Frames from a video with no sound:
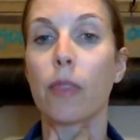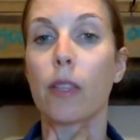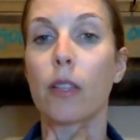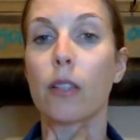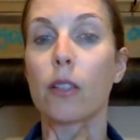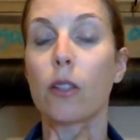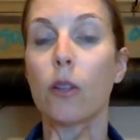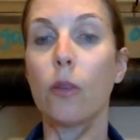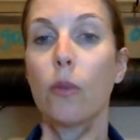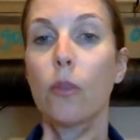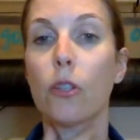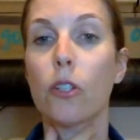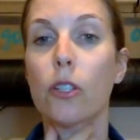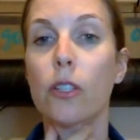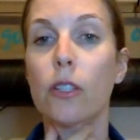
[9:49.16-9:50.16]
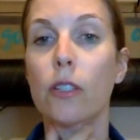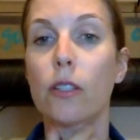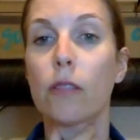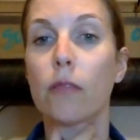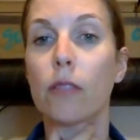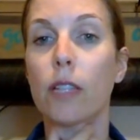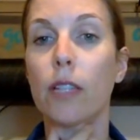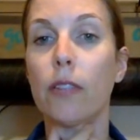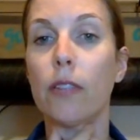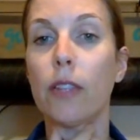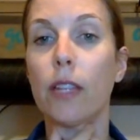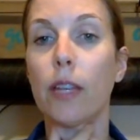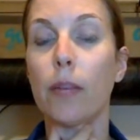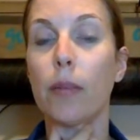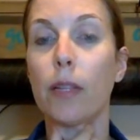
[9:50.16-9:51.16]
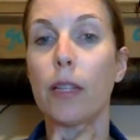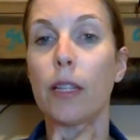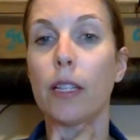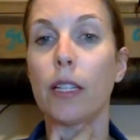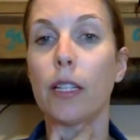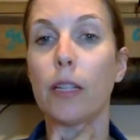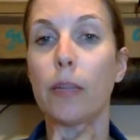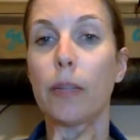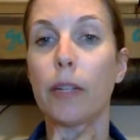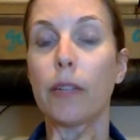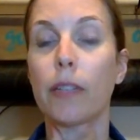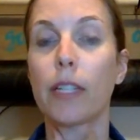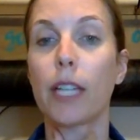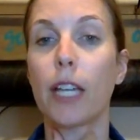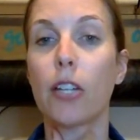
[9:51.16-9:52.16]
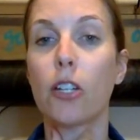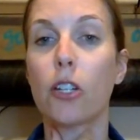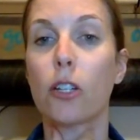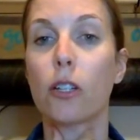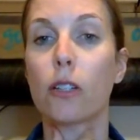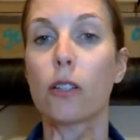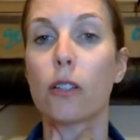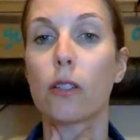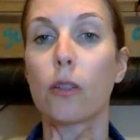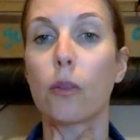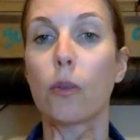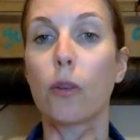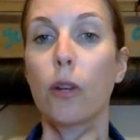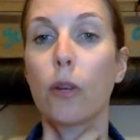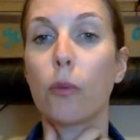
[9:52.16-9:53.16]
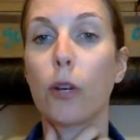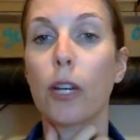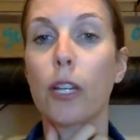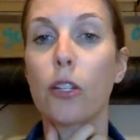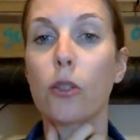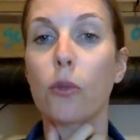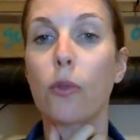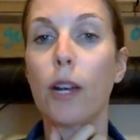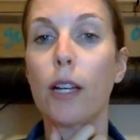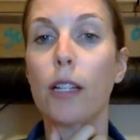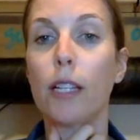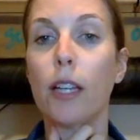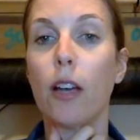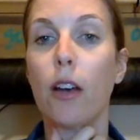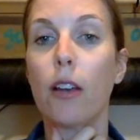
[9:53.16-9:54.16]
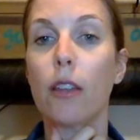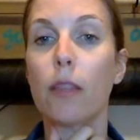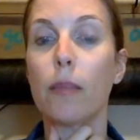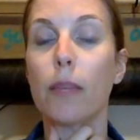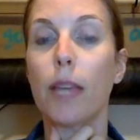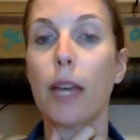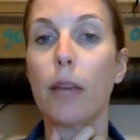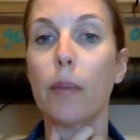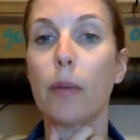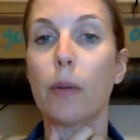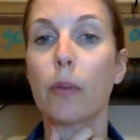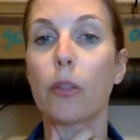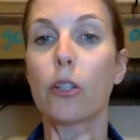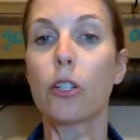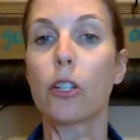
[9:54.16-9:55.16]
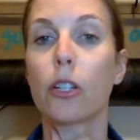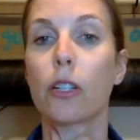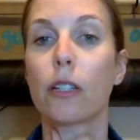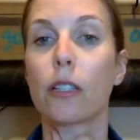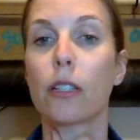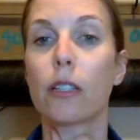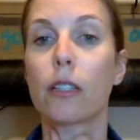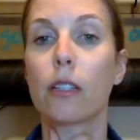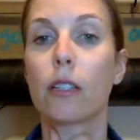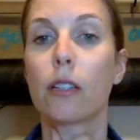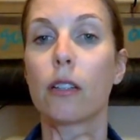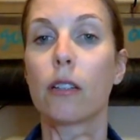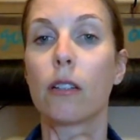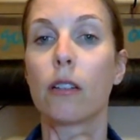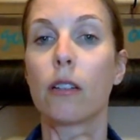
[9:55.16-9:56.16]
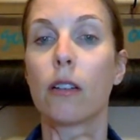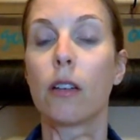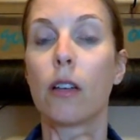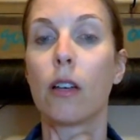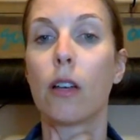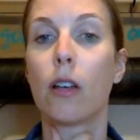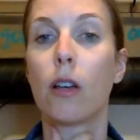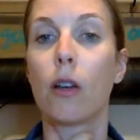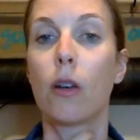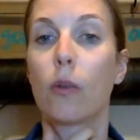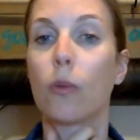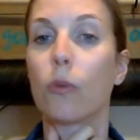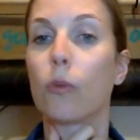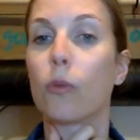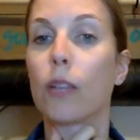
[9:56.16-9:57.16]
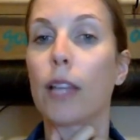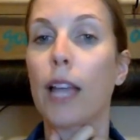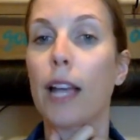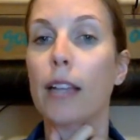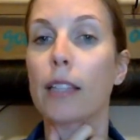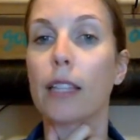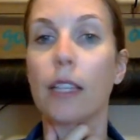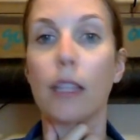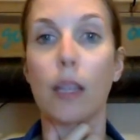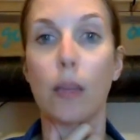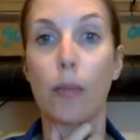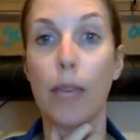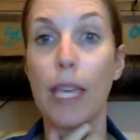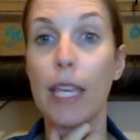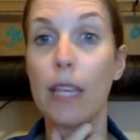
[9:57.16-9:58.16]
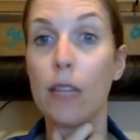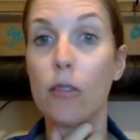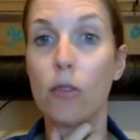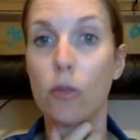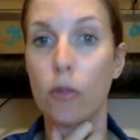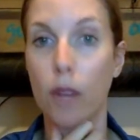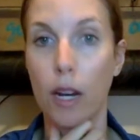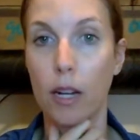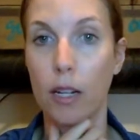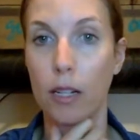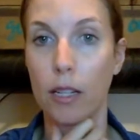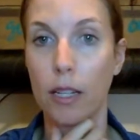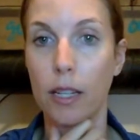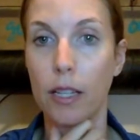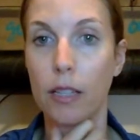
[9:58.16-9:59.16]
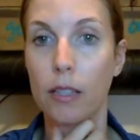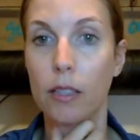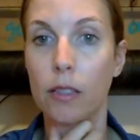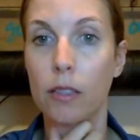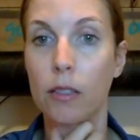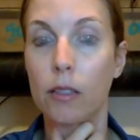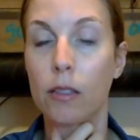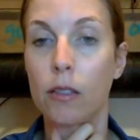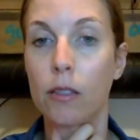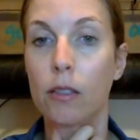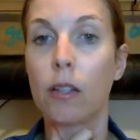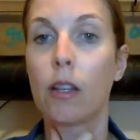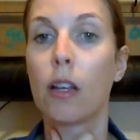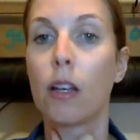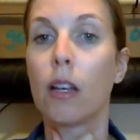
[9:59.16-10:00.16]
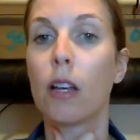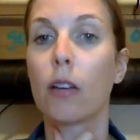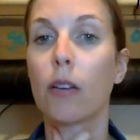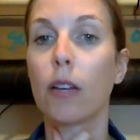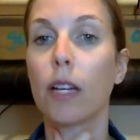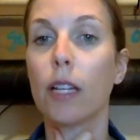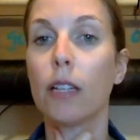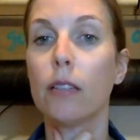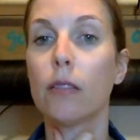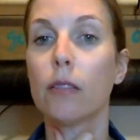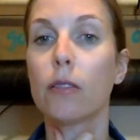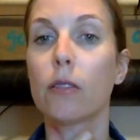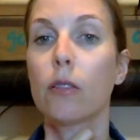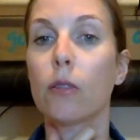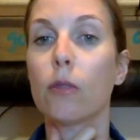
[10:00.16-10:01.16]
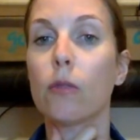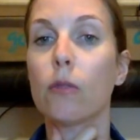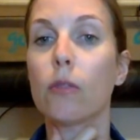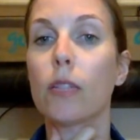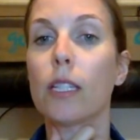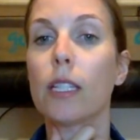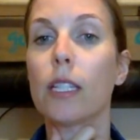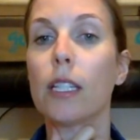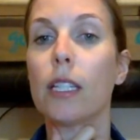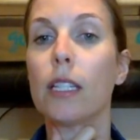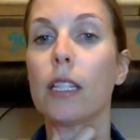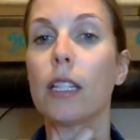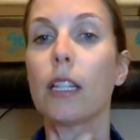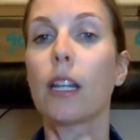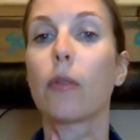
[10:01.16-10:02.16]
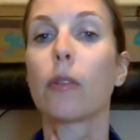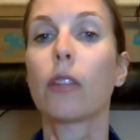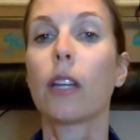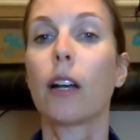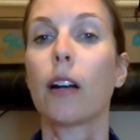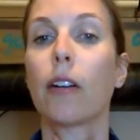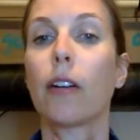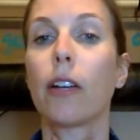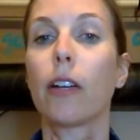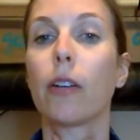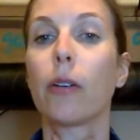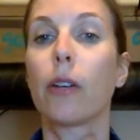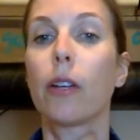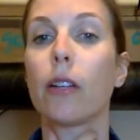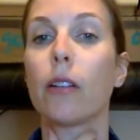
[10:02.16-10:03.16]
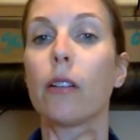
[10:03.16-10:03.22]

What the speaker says: So we're just giving them a little bit of attention. So we're not working directly on them yet, but we're just relaxing them indirectly. Okay, so nice and easy there with the hyoid.